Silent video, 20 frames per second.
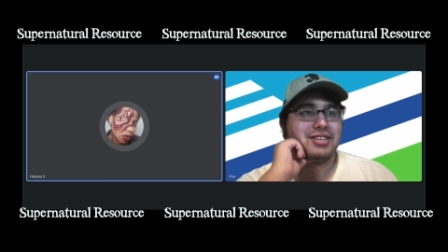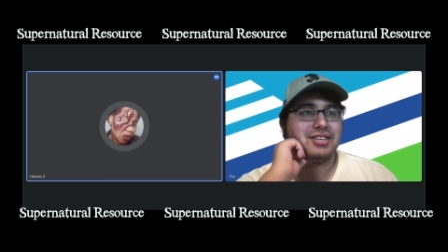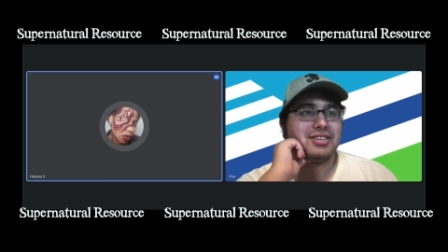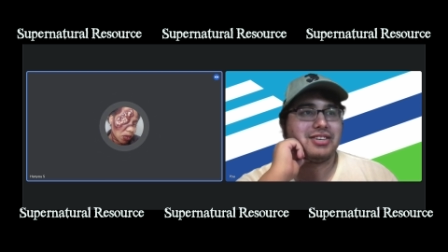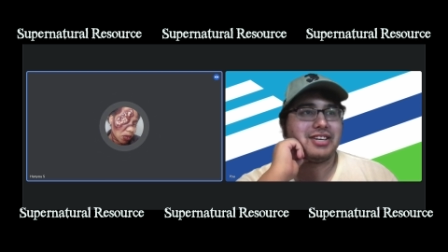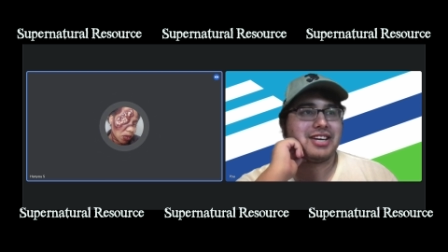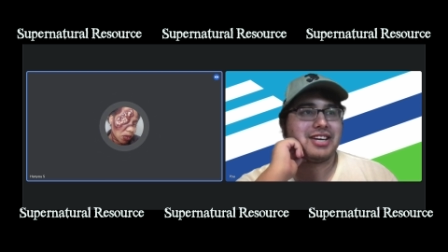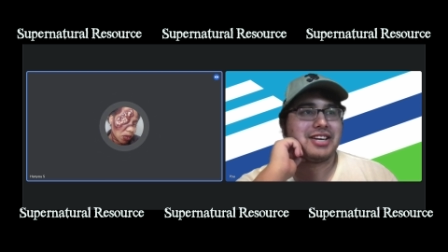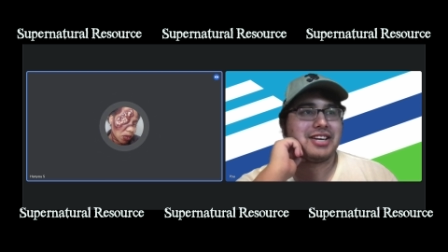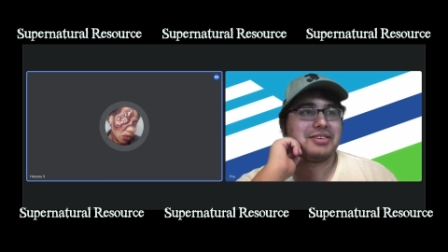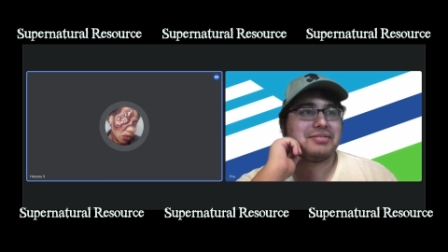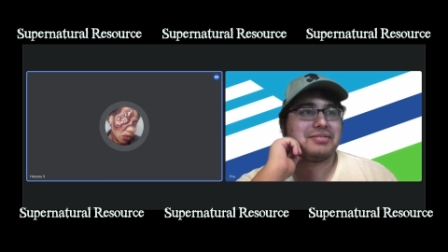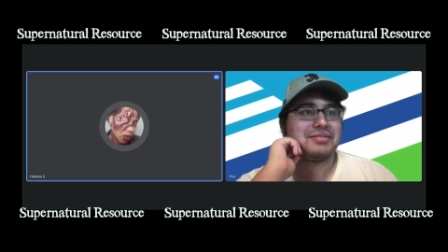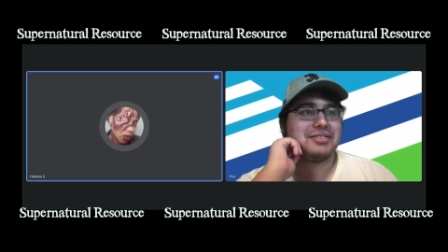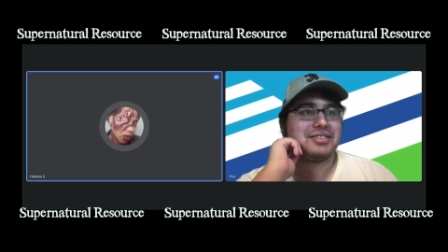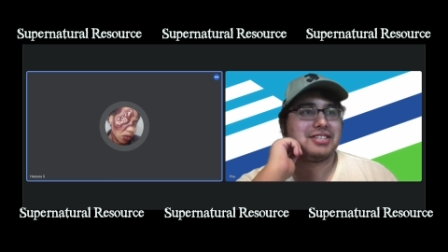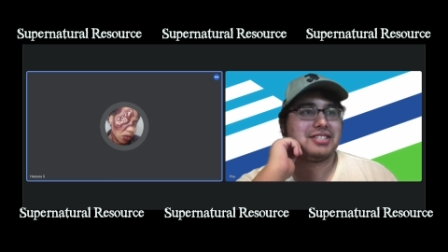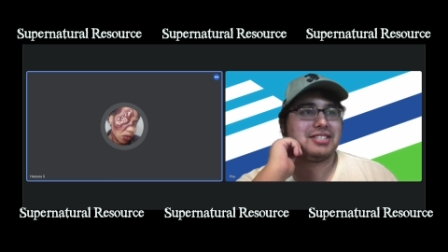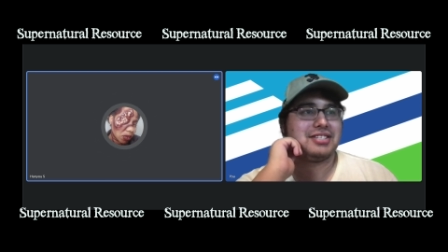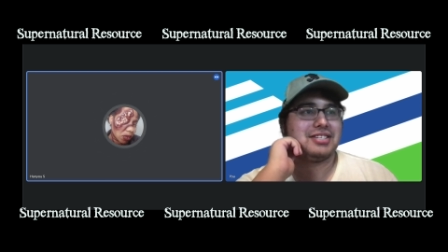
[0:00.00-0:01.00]
Oh yeah, no
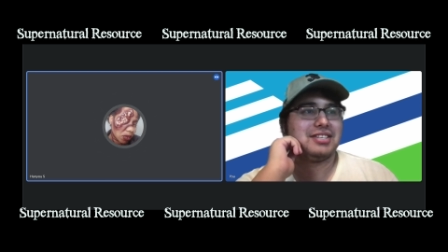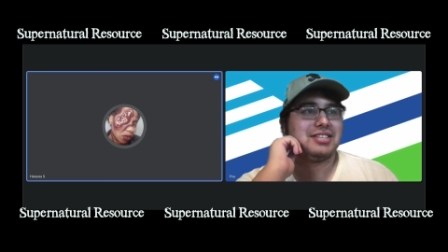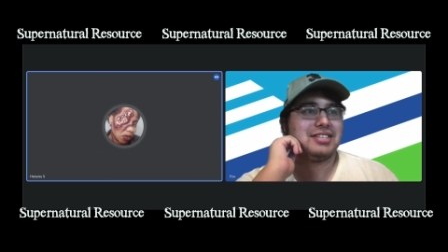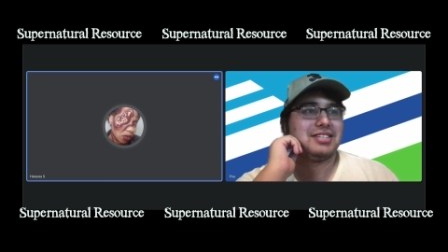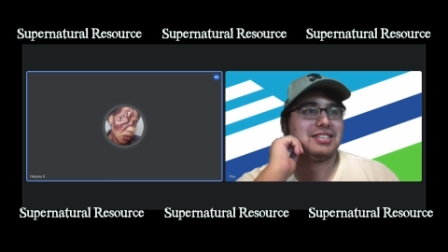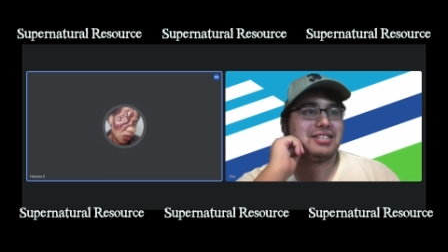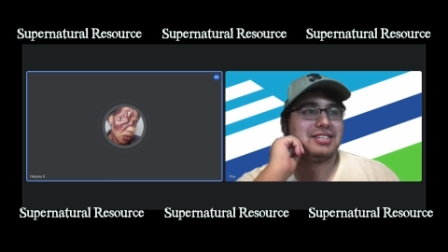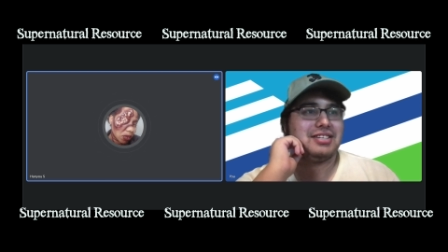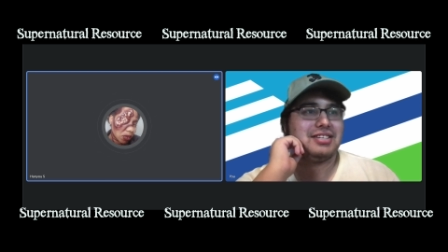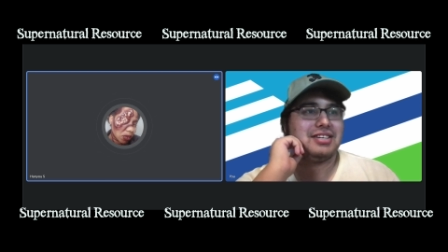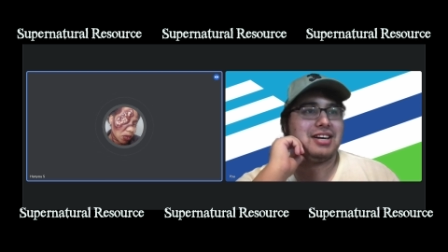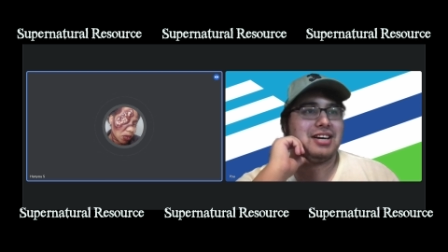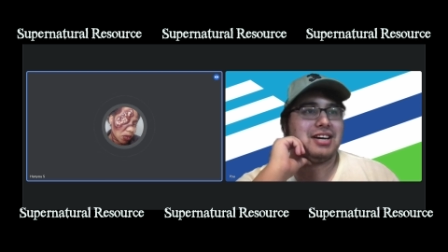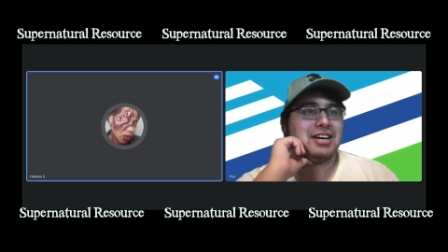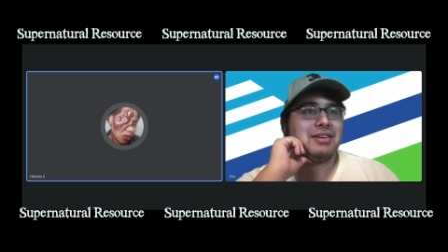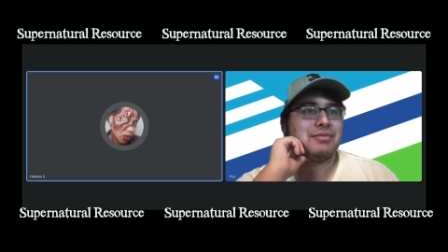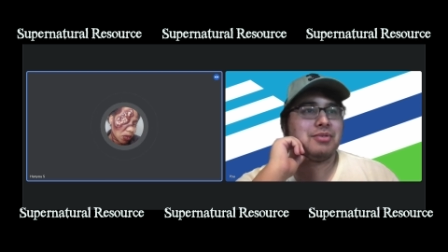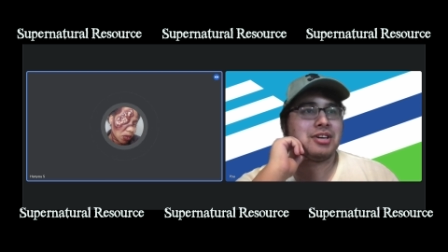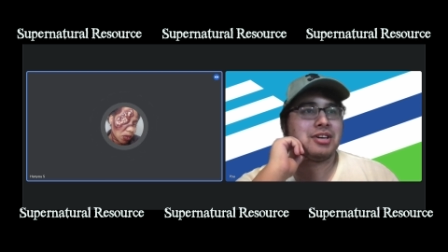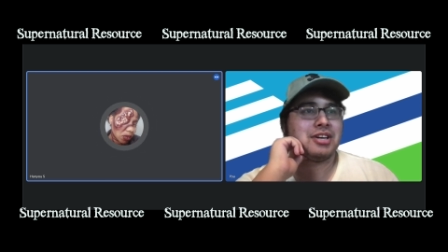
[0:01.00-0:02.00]
worries.
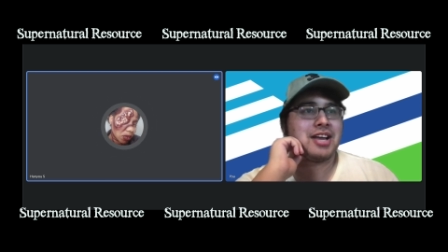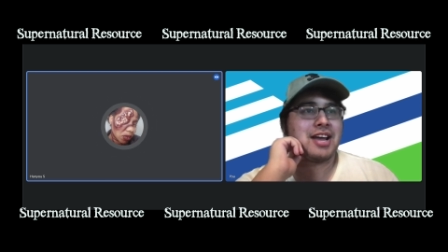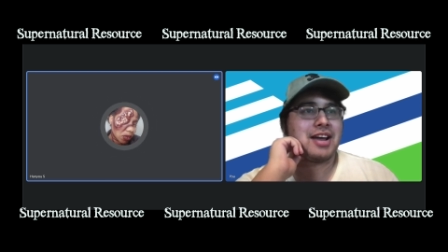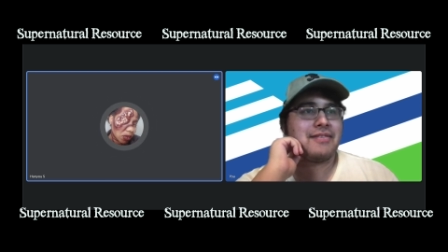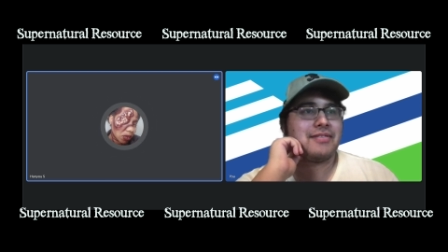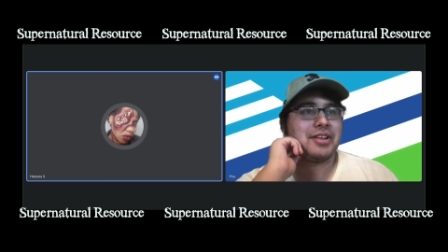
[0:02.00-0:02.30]
We're gonna have